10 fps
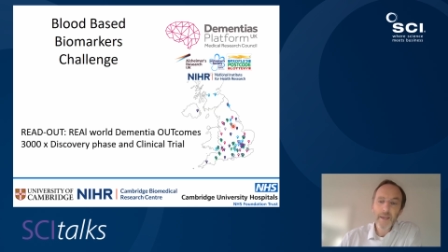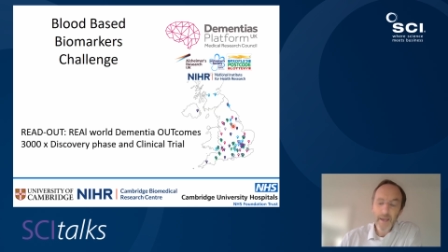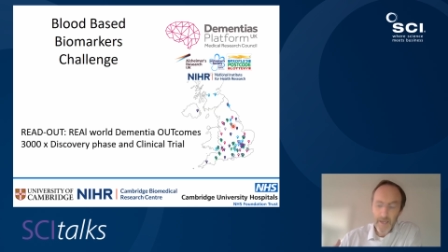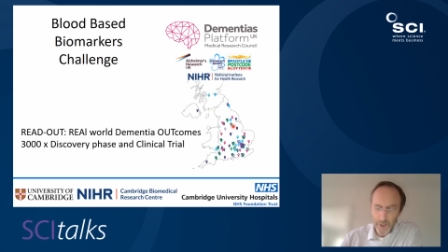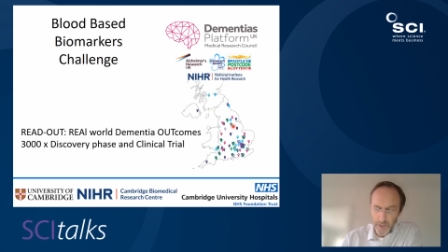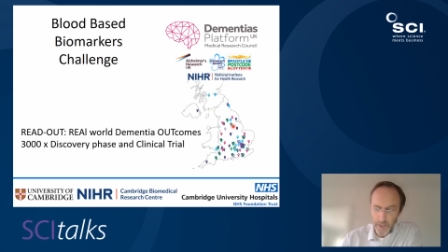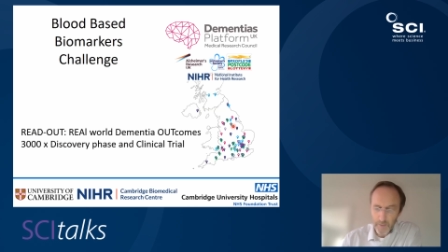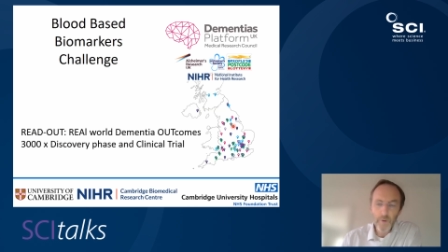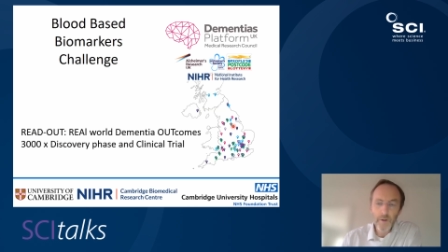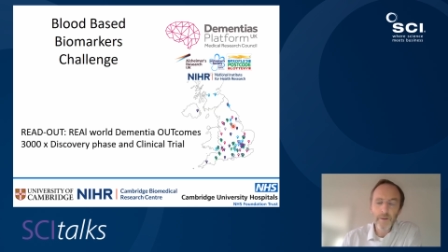catching
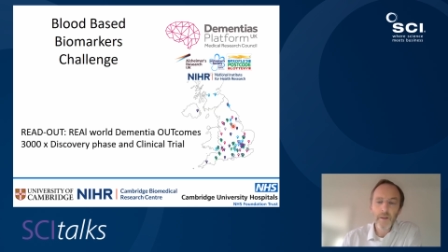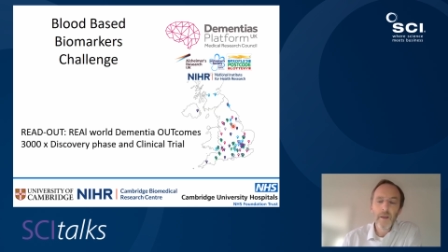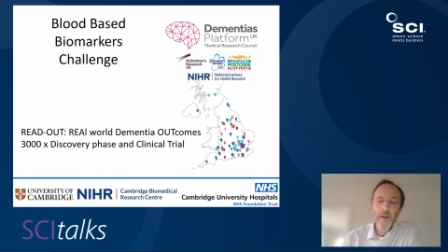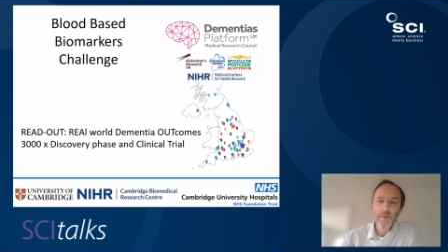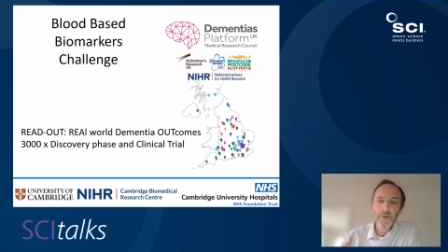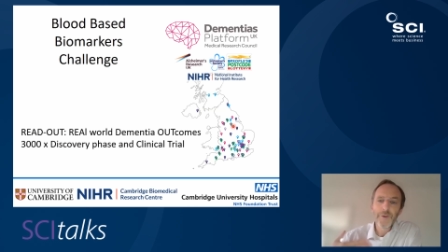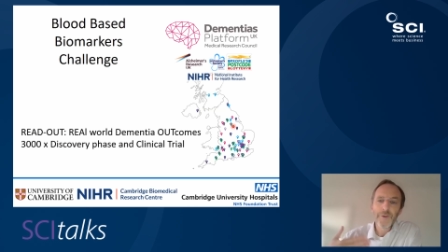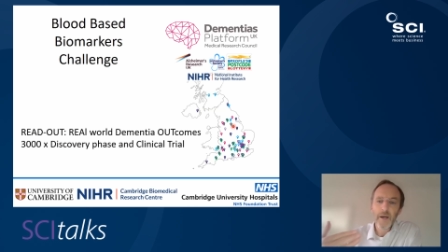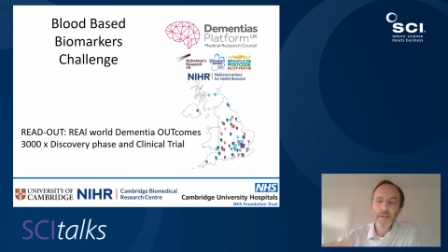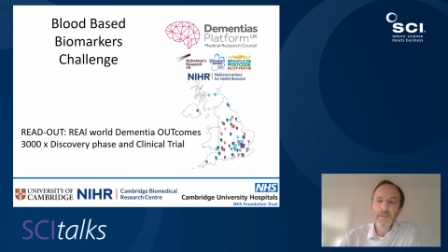up with the
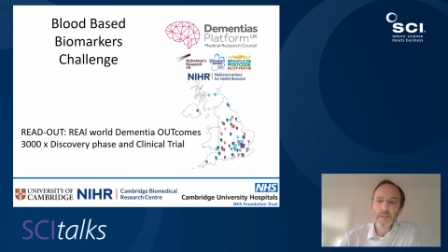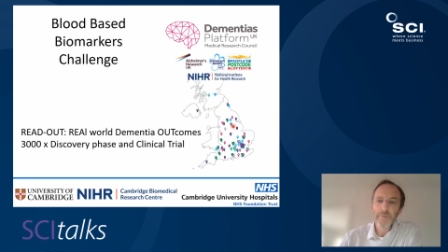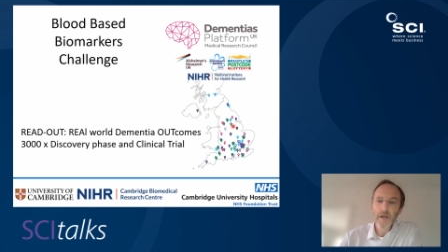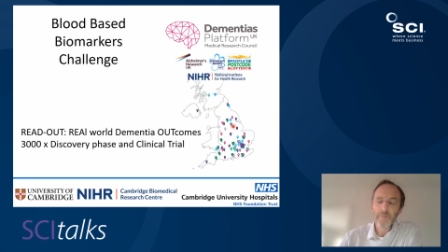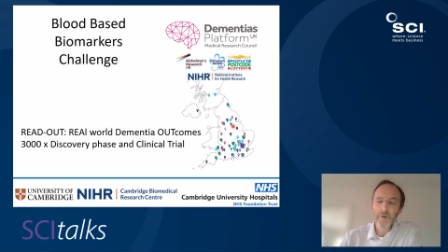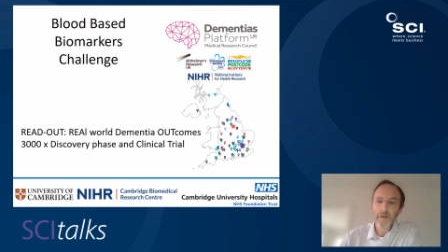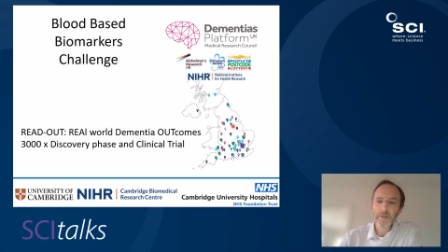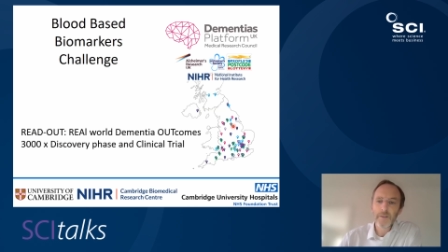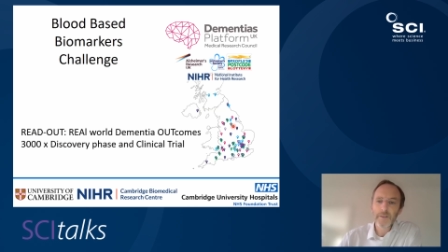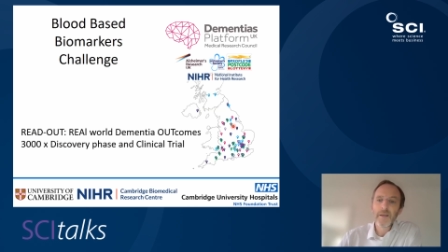science of the
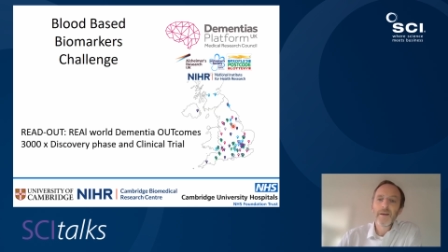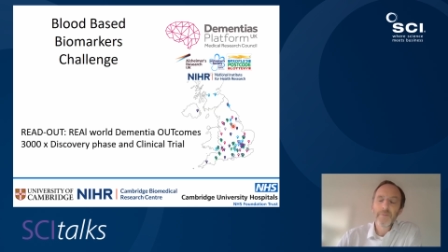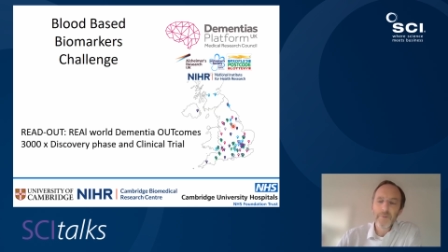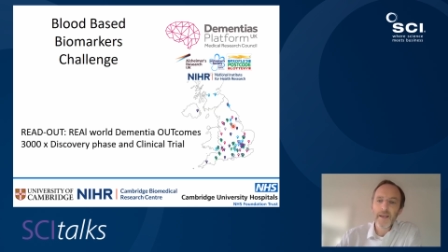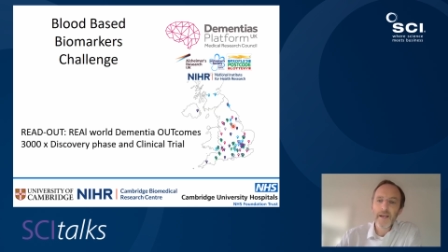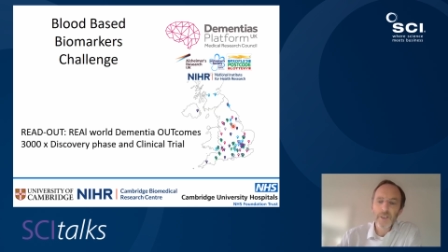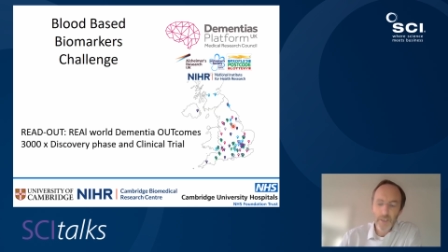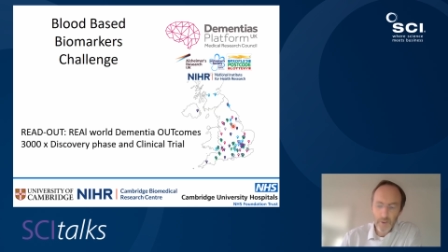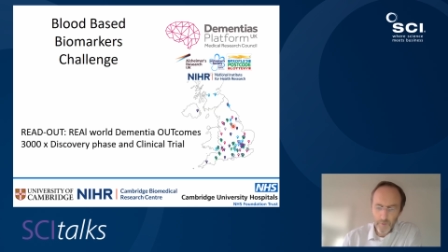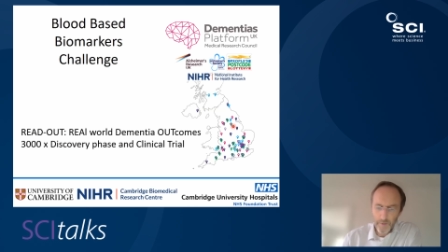biomarkers, catching
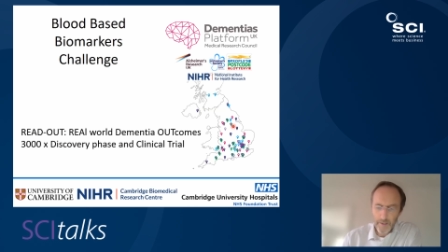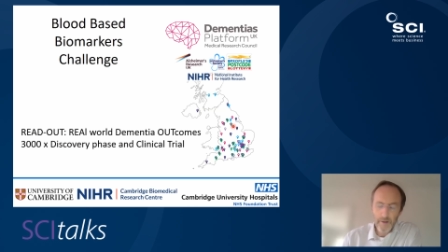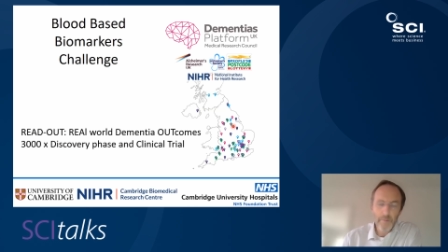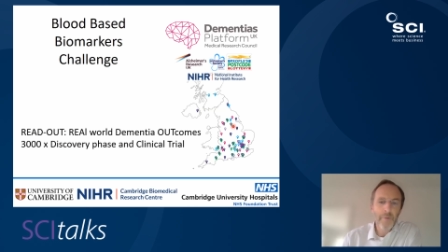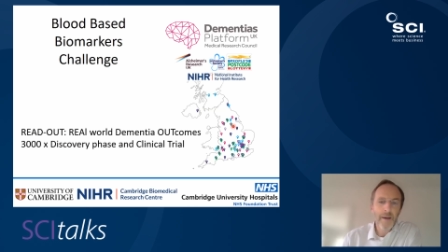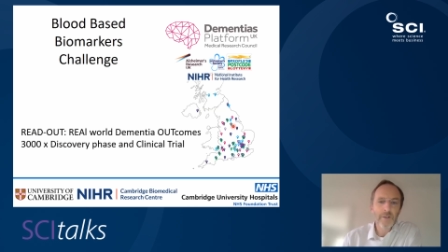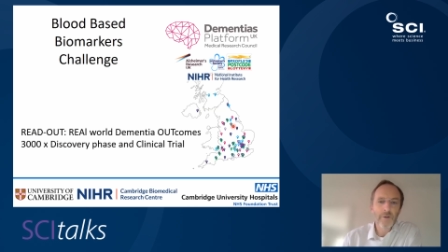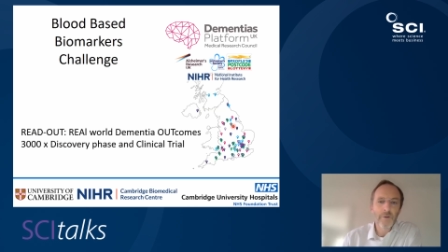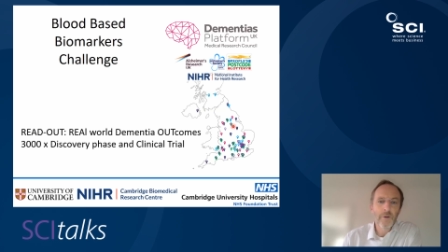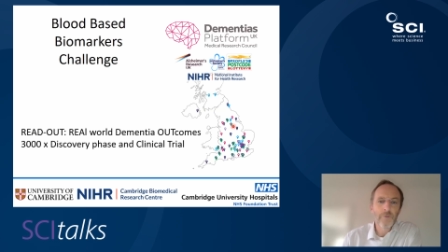up with their impact
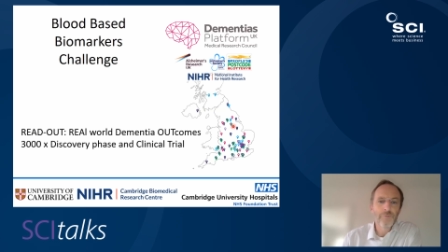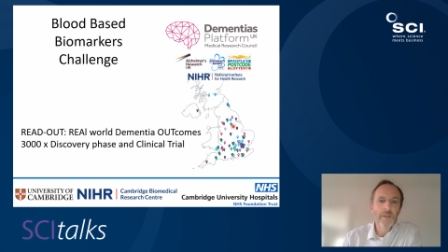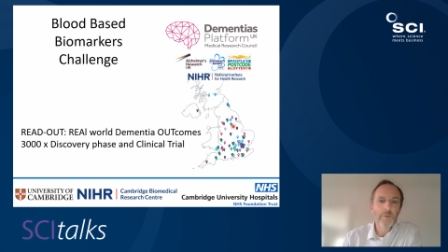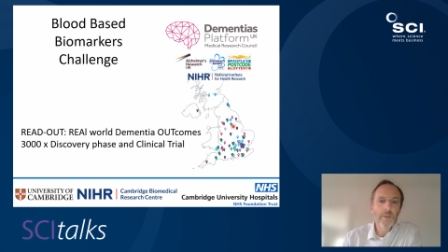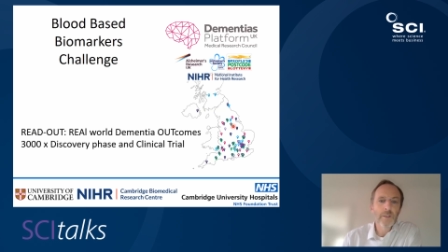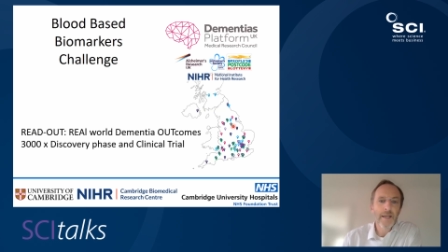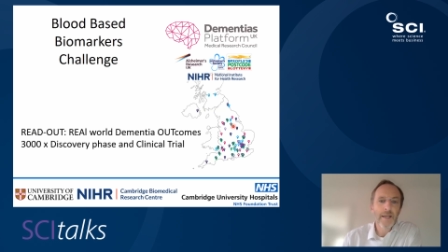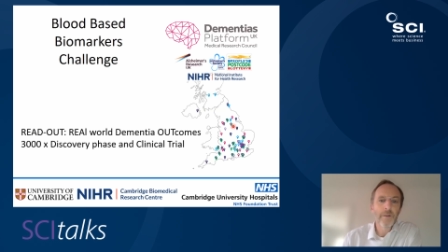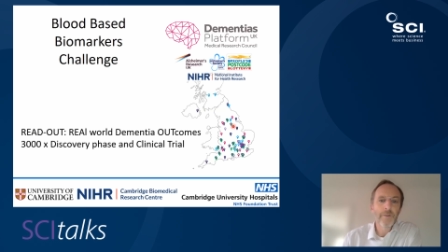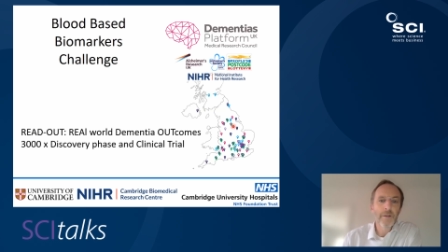on real-world
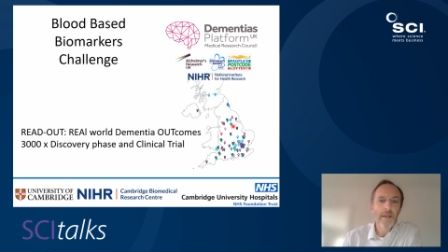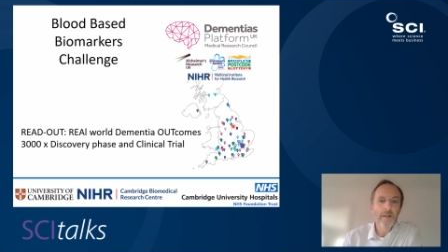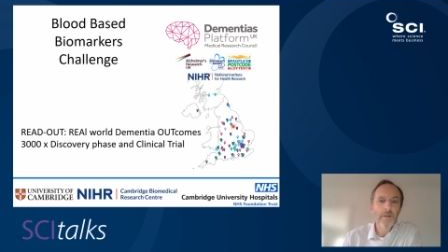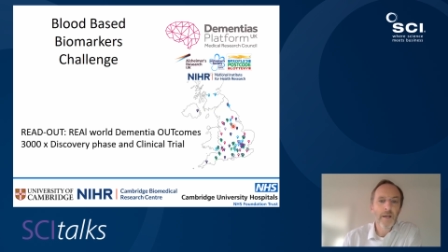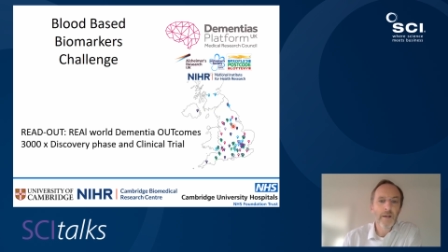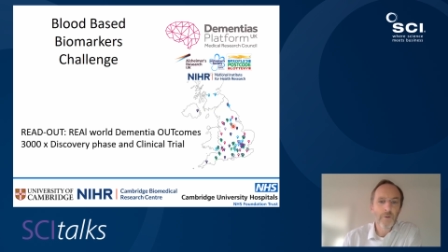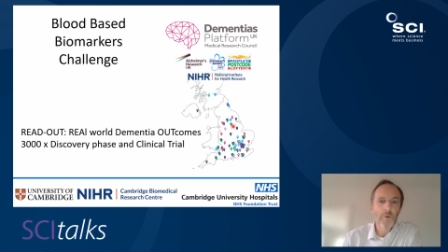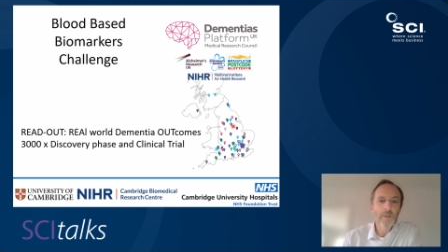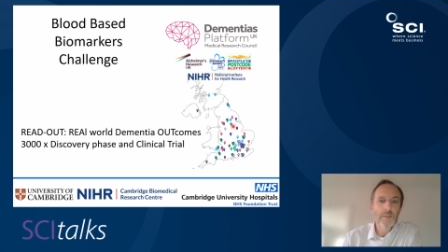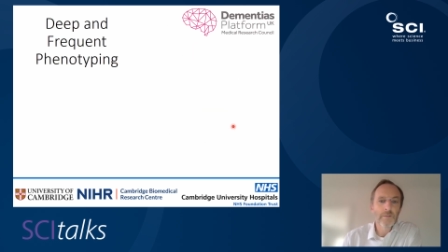health and
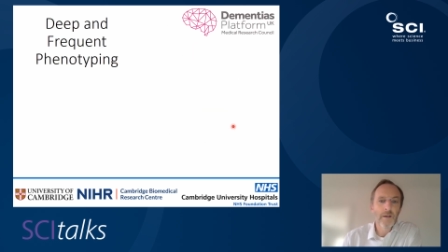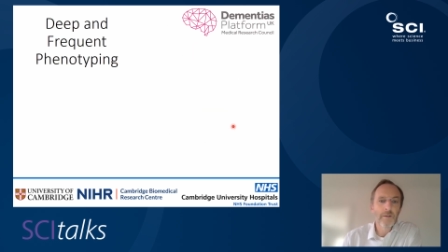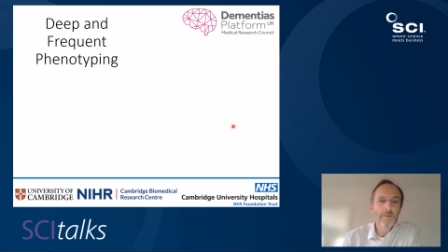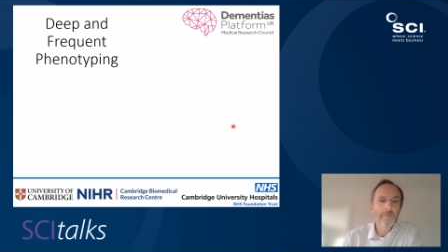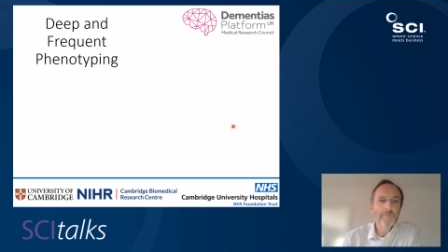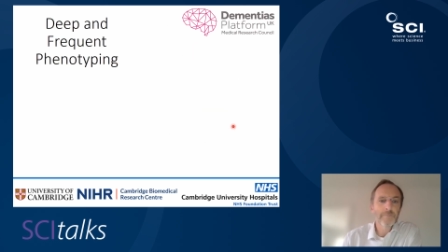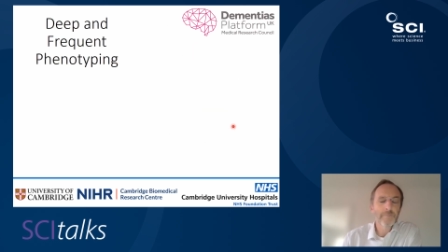quality of life.